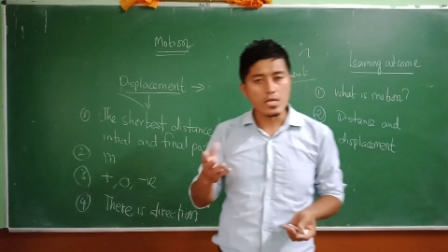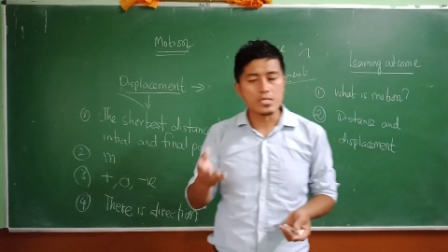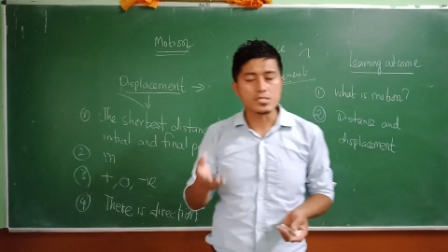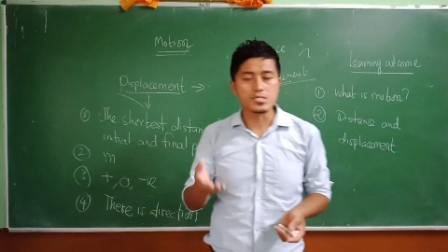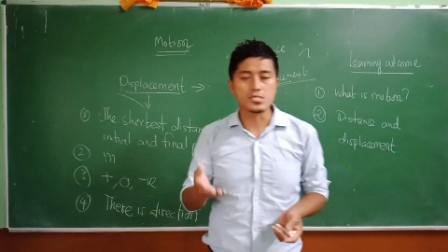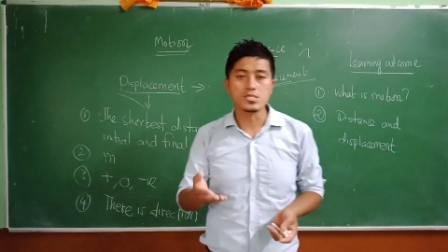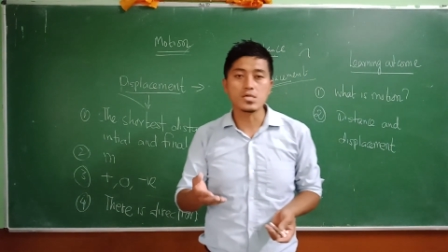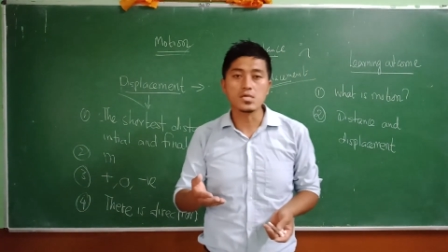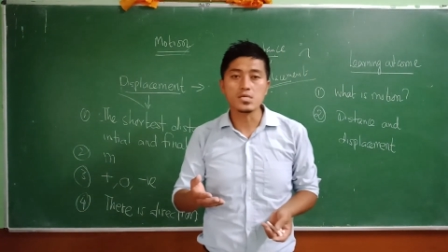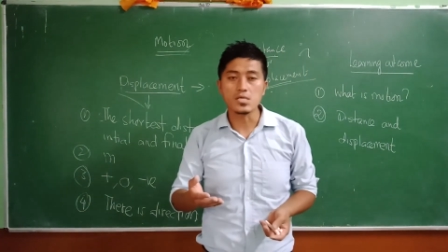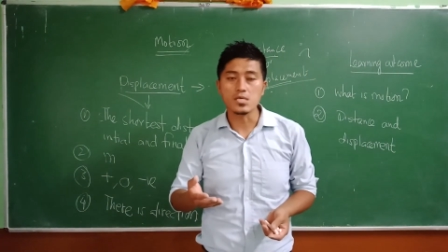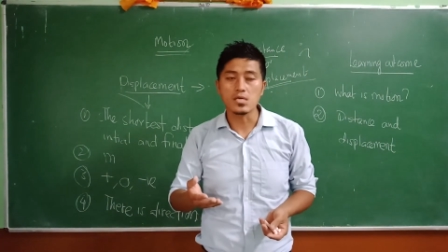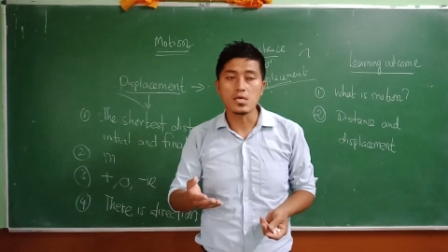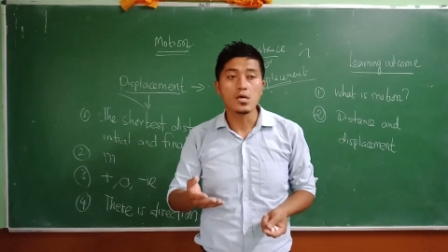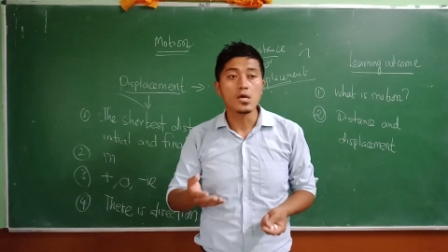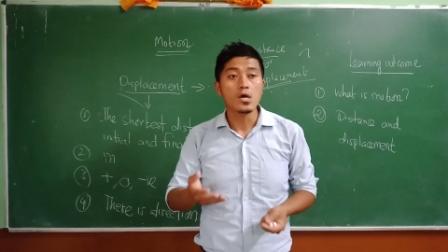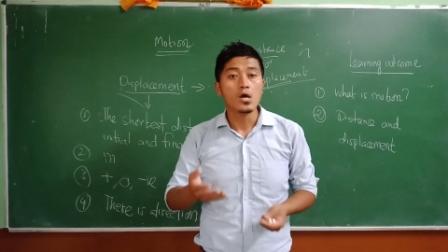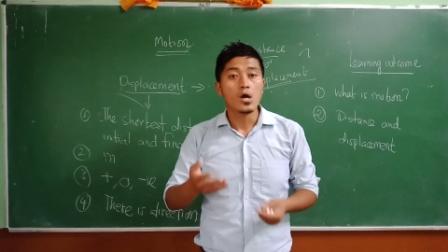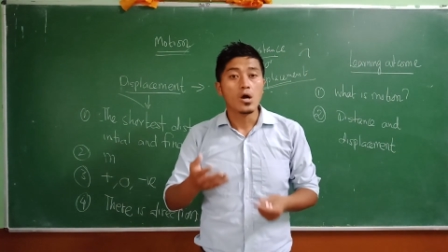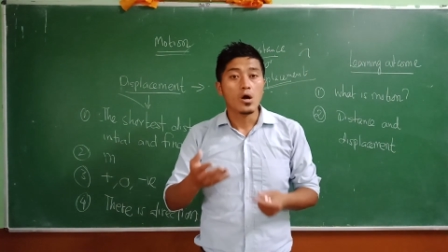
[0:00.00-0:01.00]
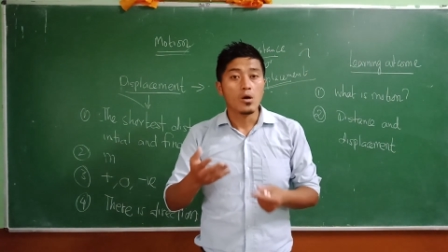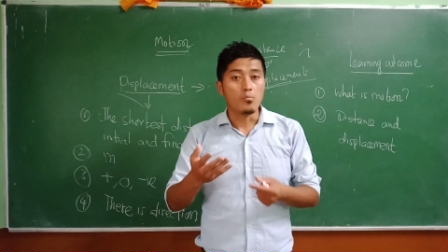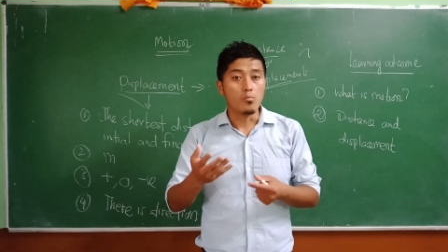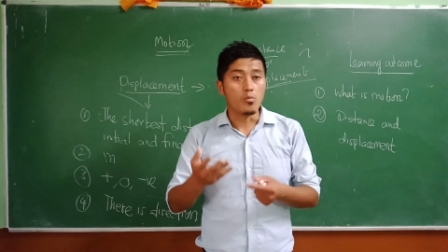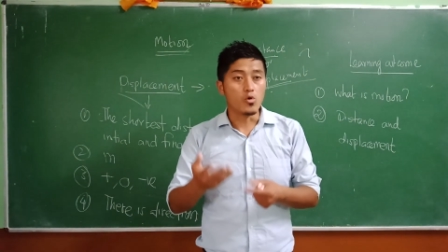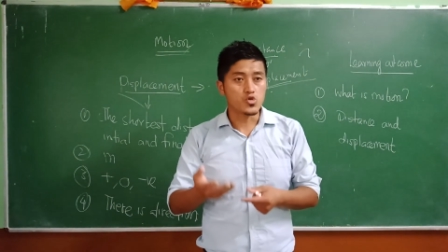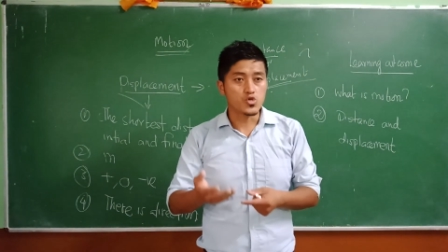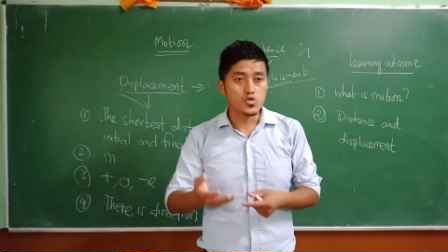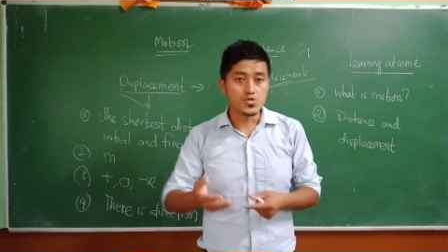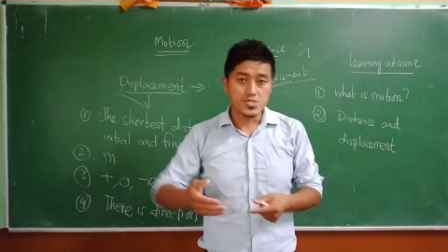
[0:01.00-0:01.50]
chidangi
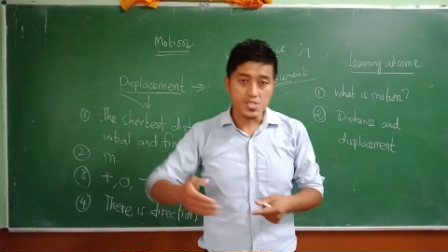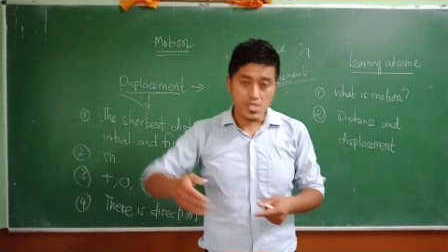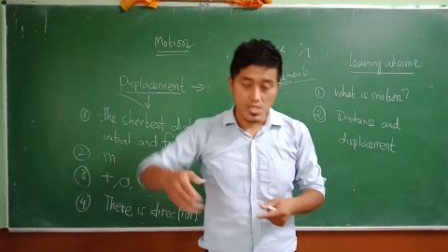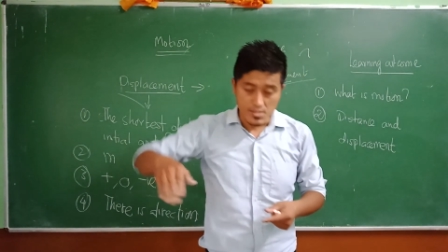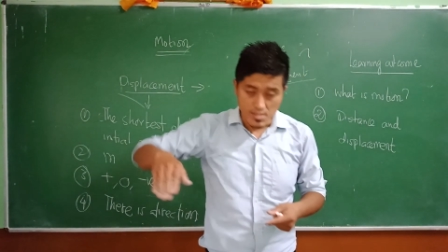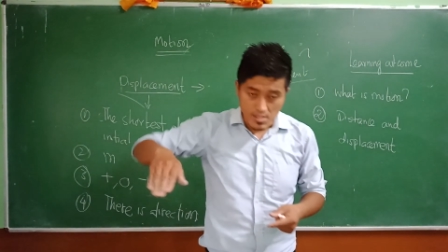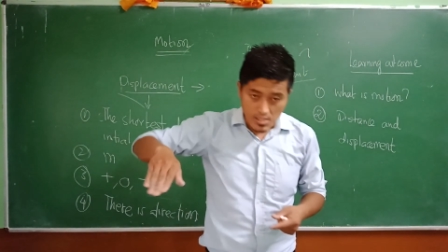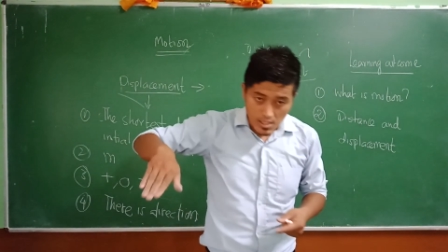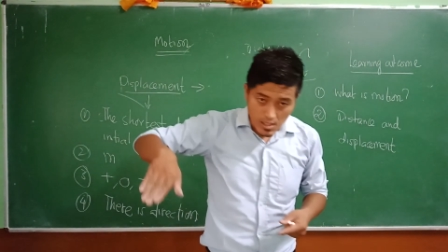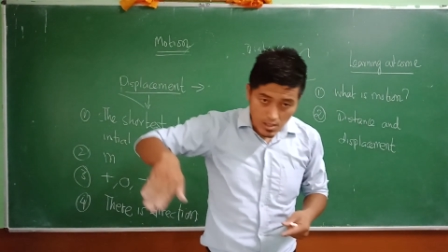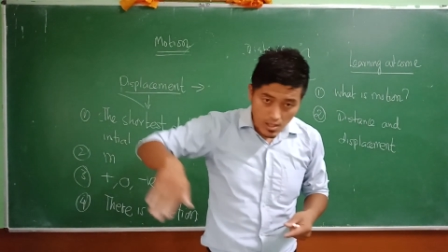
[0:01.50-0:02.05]
motion china dena